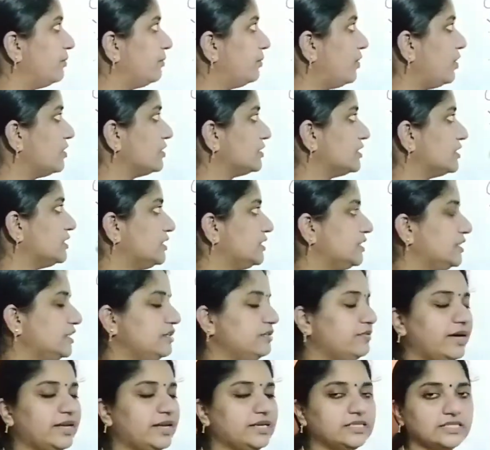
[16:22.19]

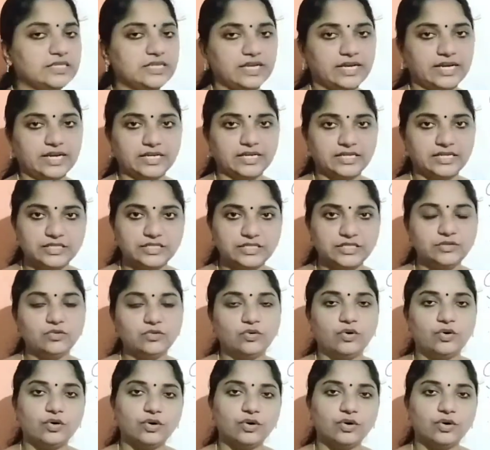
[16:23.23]
positive and negative,